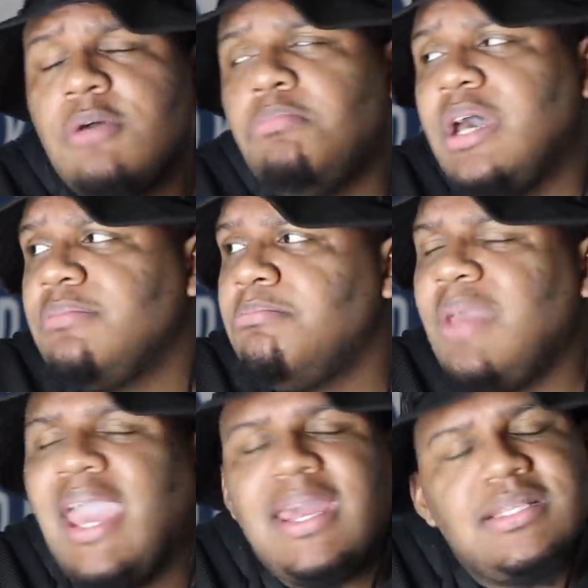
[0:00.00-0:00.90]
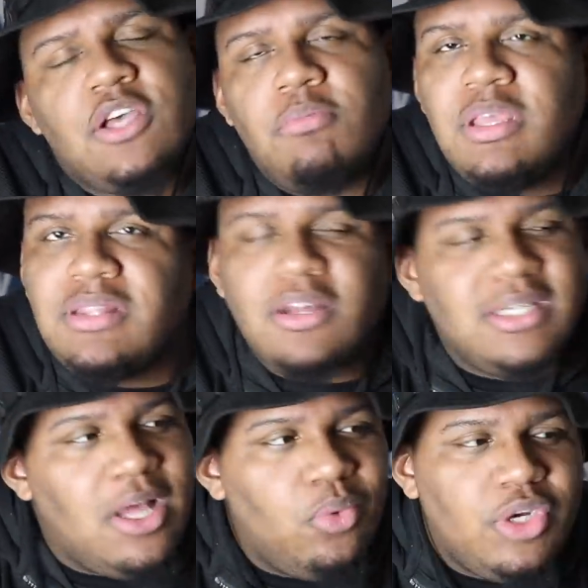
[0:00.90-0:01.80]
But man, it's gonna be
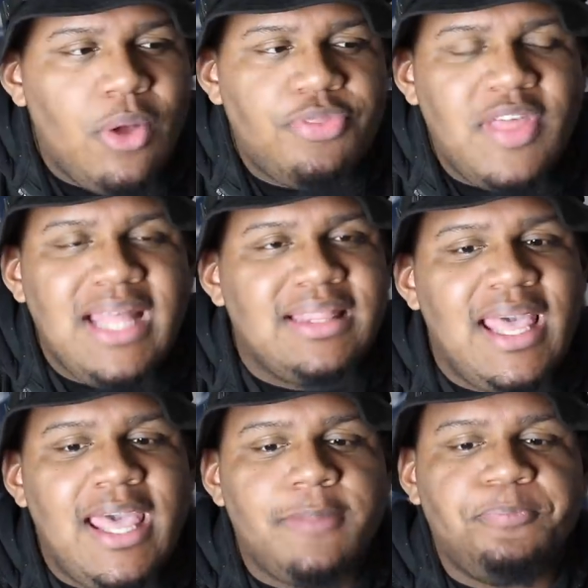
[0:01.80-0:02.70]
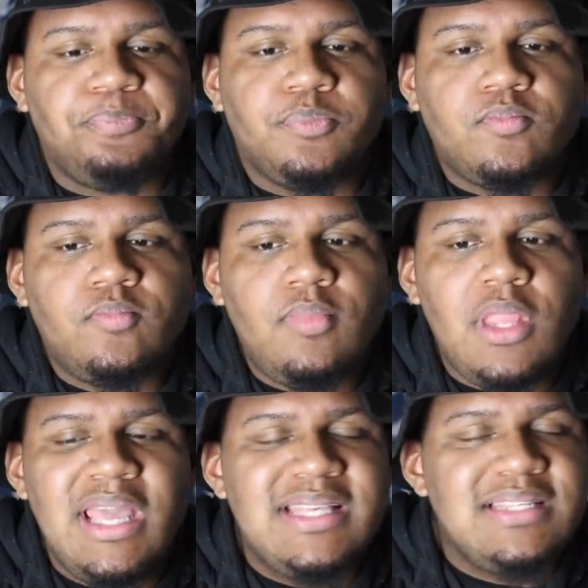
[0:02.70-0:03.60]
don't don't, don't think that
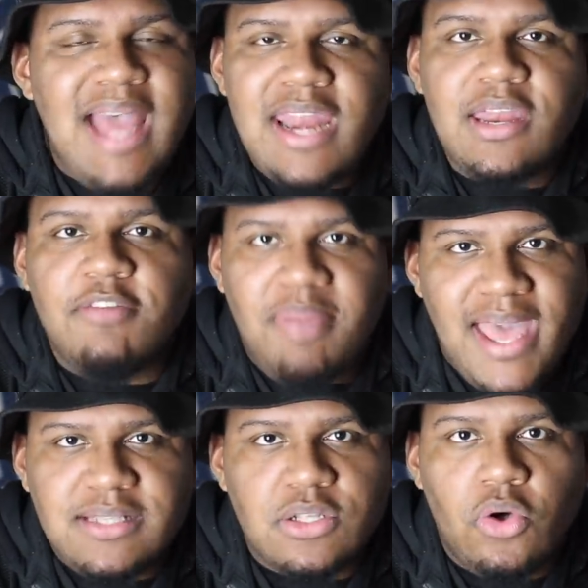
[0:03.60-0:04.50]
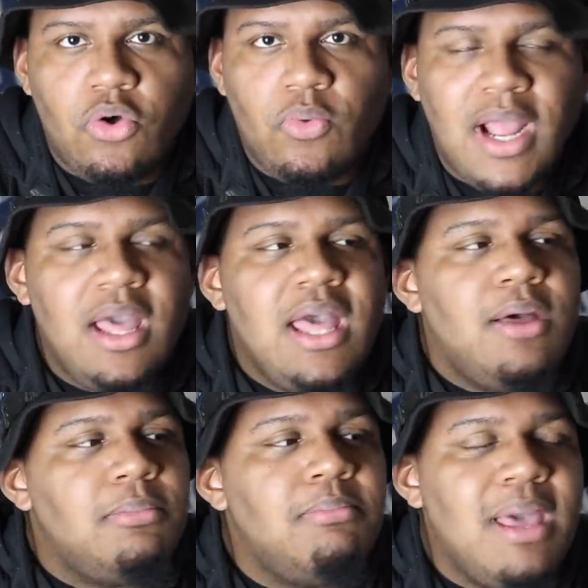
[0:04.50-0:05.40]
it's not enough passes to go around.
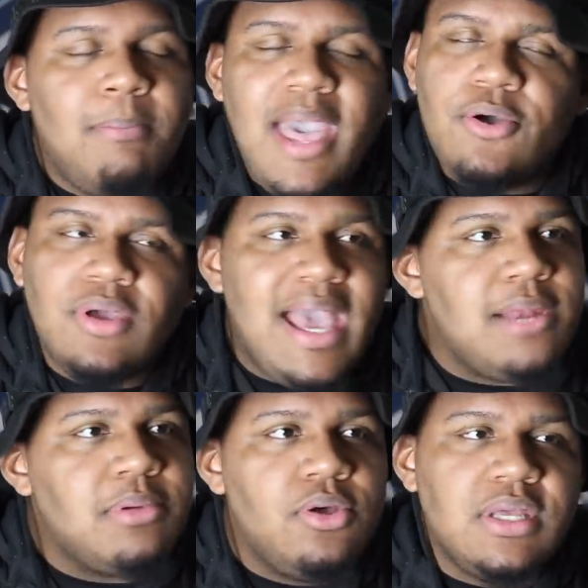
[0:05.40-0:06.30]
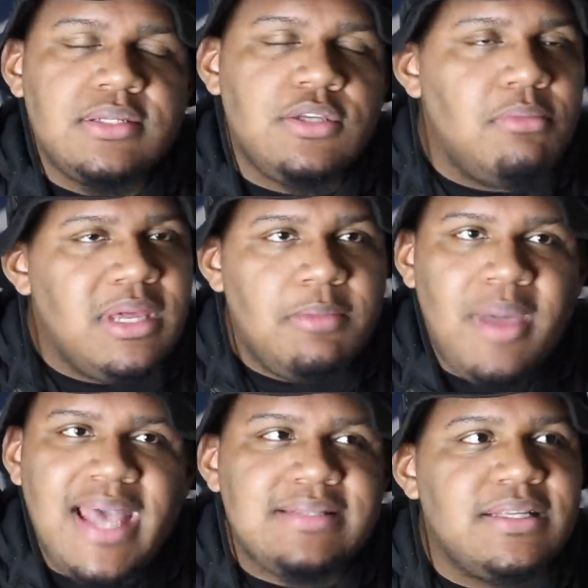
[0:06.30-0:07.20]
M- Michael Gallup gonna get so many
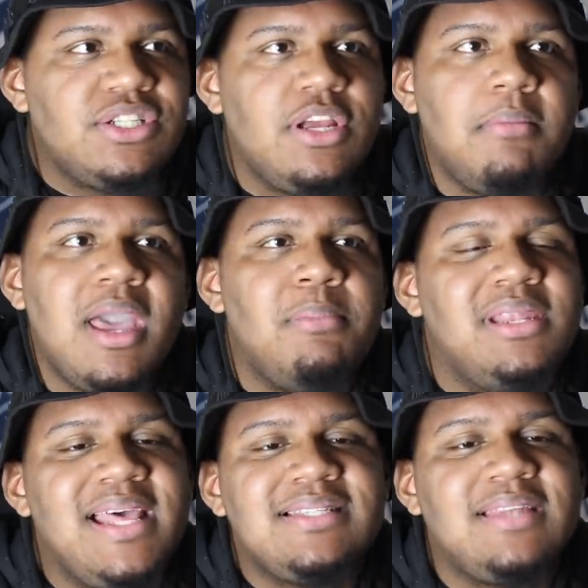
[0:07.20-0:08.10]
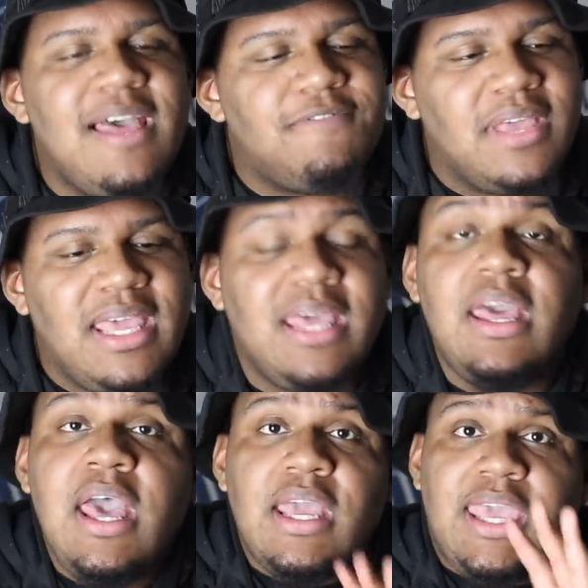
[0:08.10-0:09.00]
passes this year, man. But let's not
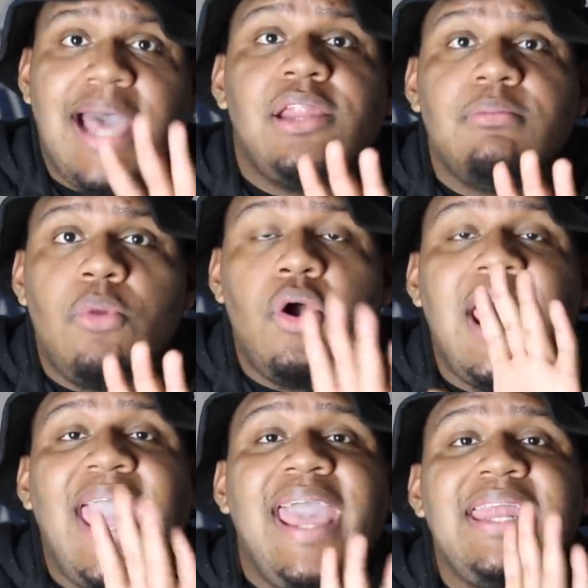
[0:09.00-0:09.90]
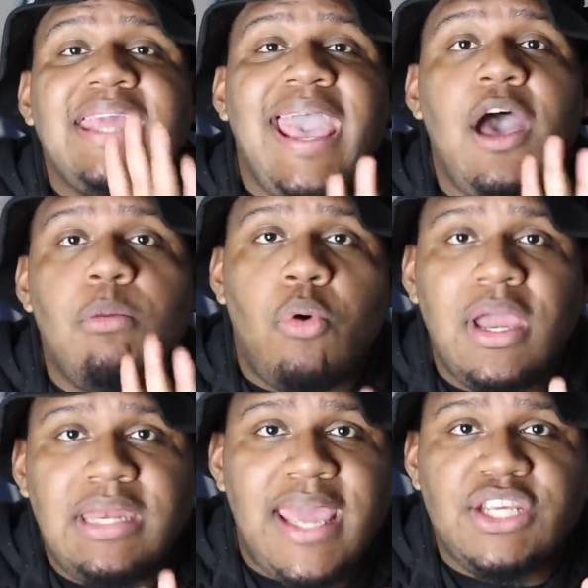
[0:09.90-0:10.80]
forget Kellen Moore and
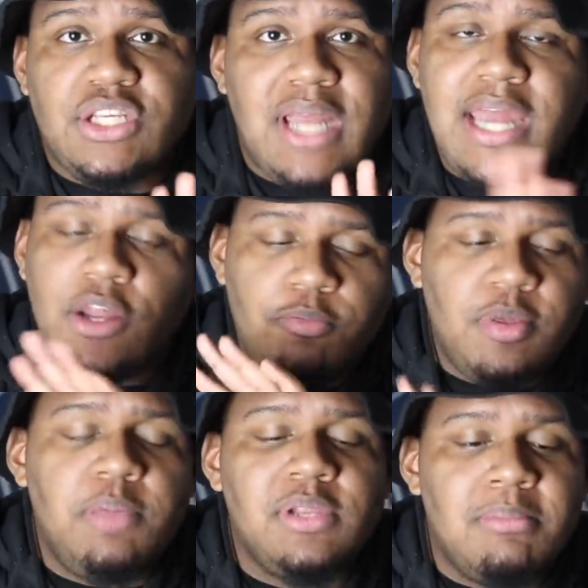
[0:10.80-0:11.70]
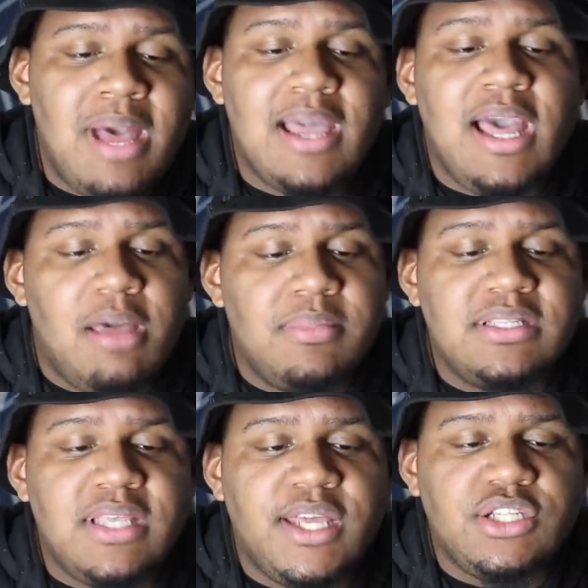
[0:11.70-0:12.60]
Cowboy Nation. I know people in my
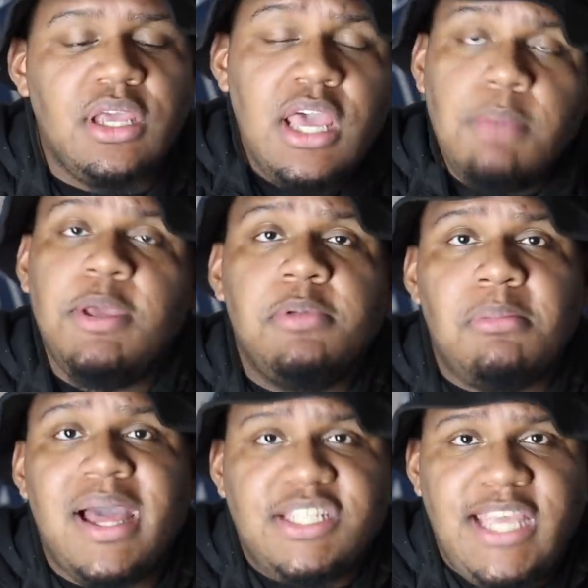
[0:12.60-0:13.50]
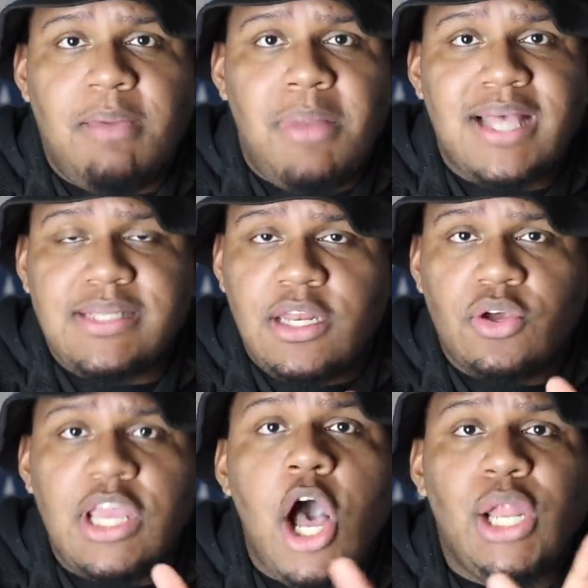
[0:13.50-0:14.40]
comment section, people in my chat box. I
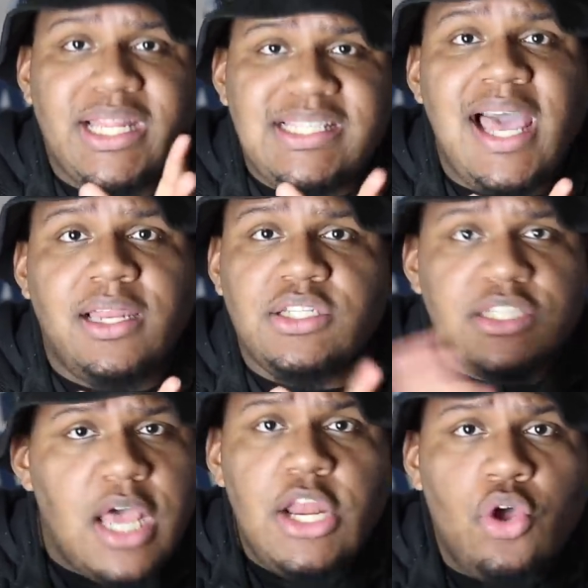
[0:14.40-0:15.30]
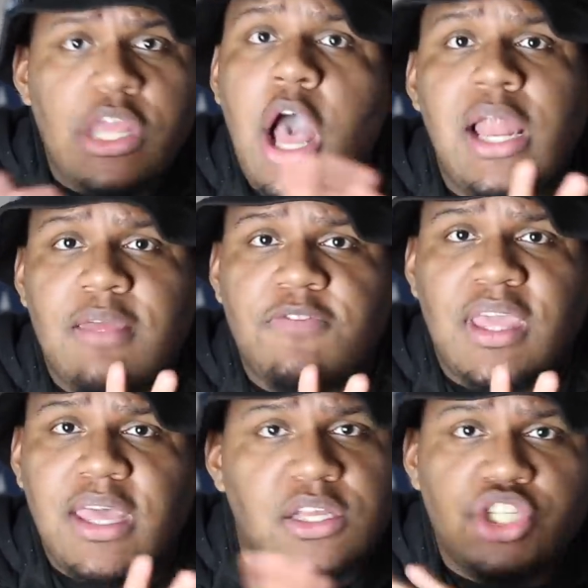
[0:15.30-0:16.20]
know y'all intelligent, so I know y'all ain't
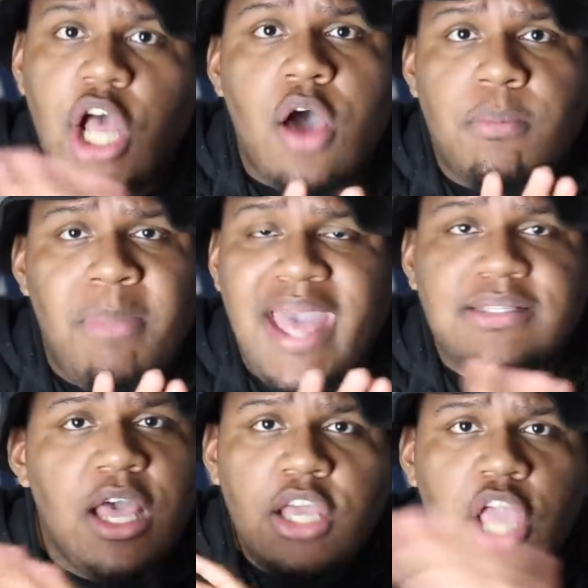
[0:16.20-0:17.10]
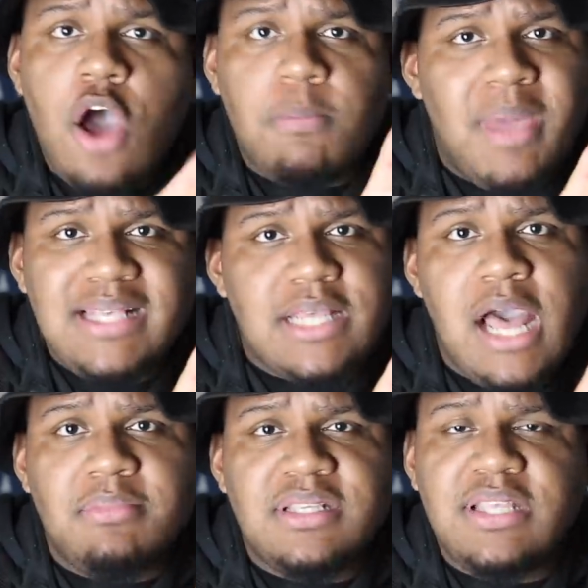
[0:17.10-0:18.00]
forget because y'all the best. Y'all the best
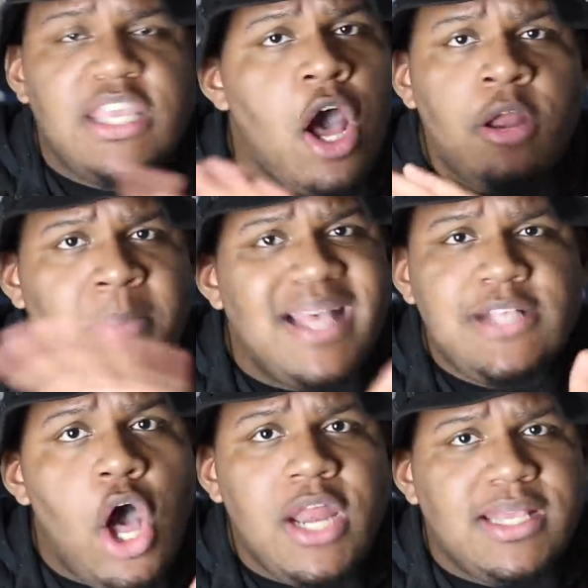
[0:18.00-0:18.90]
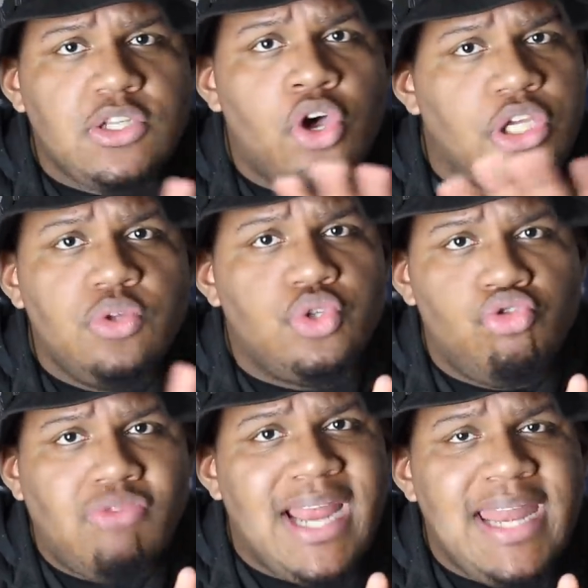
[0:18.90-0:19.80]
comments. Y'all the best audience on
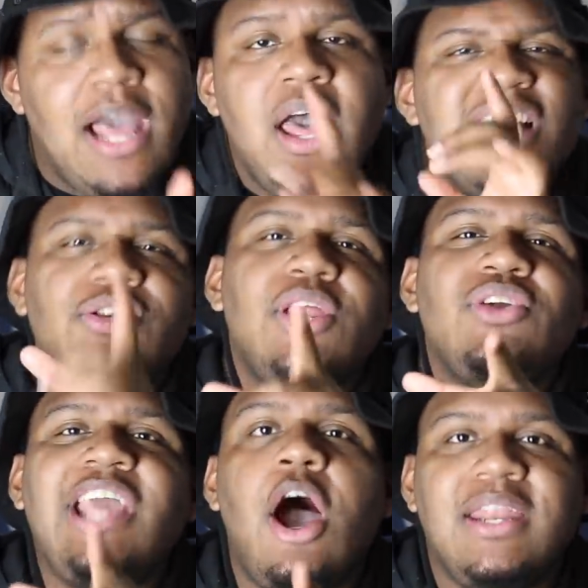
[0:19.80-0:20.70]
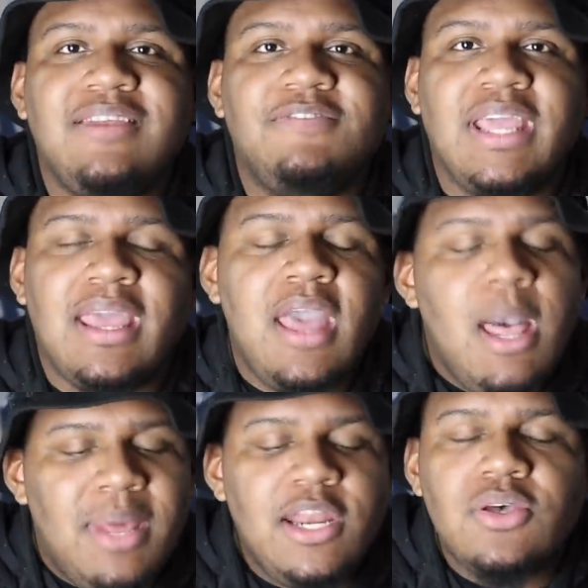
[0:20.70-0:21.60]
YouTube right now. So I know y'all didn't forget.
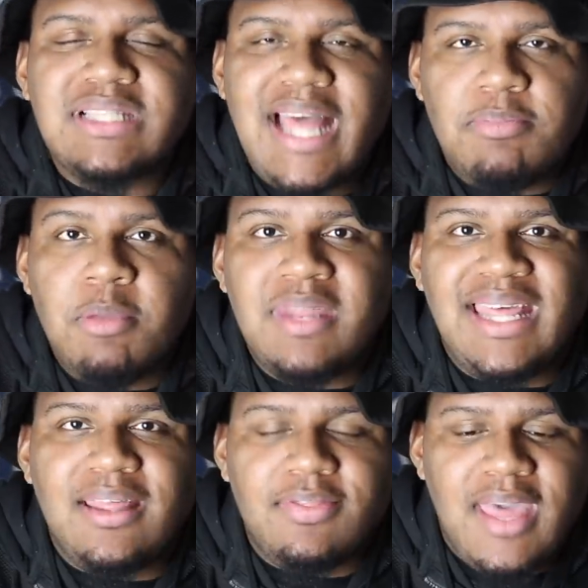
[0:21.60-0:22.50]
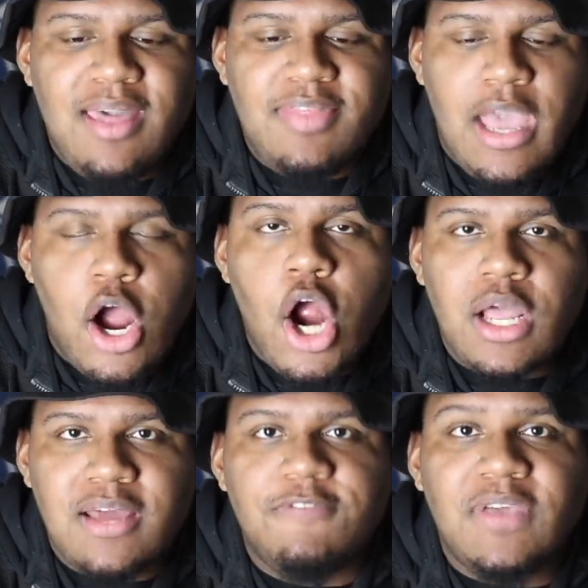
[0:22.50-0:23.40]
But I know it's a lot of people that that that
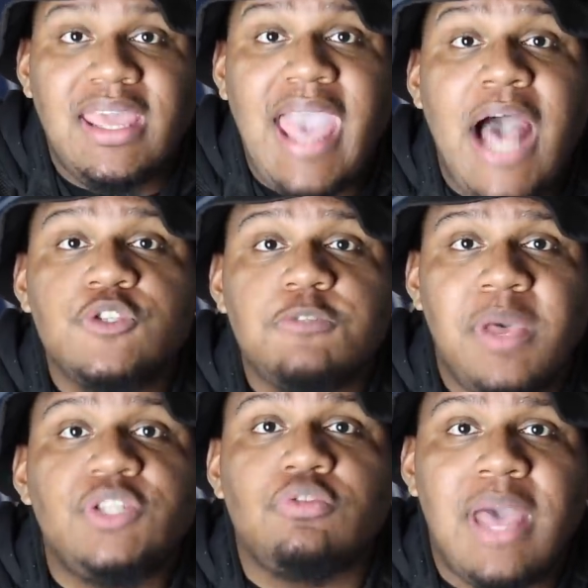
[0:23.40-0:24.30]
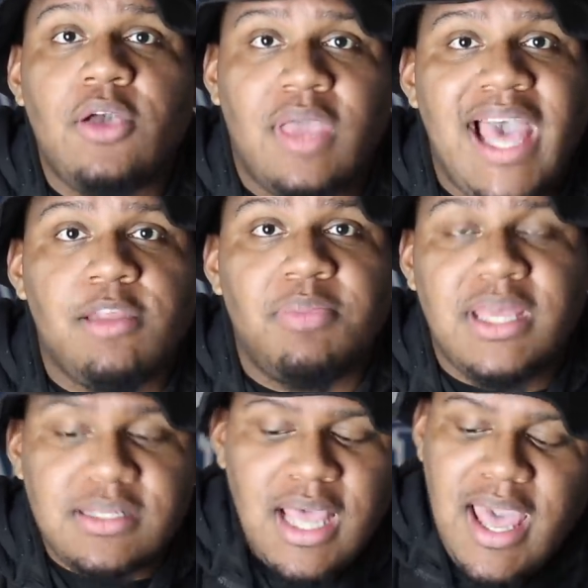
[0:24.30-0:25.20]
are gonna forget how special Michael Gallup
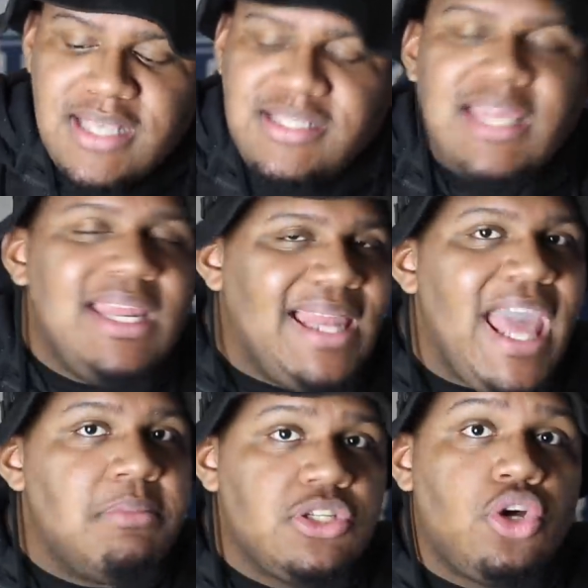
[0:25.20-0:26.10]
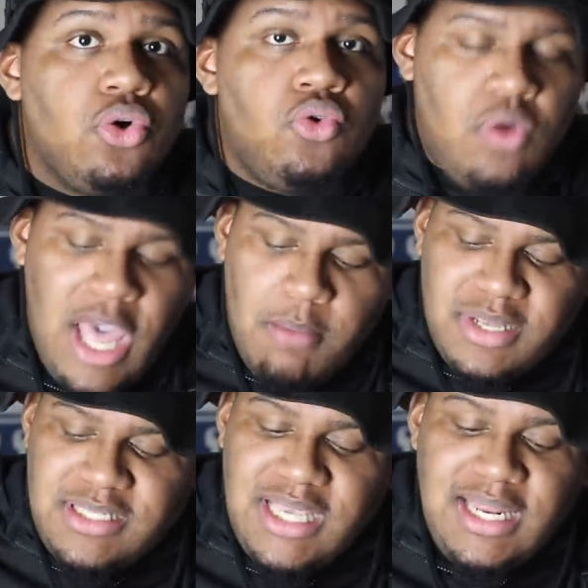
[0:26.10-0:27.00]
is. C.D. Lamb is cool,
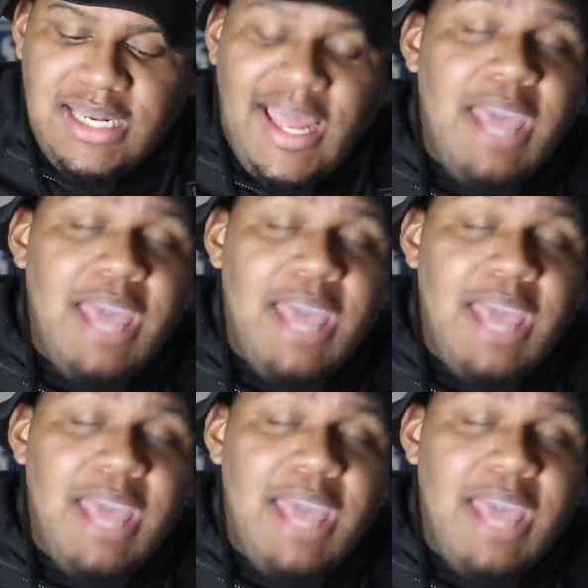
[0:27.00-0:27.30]
but C.D.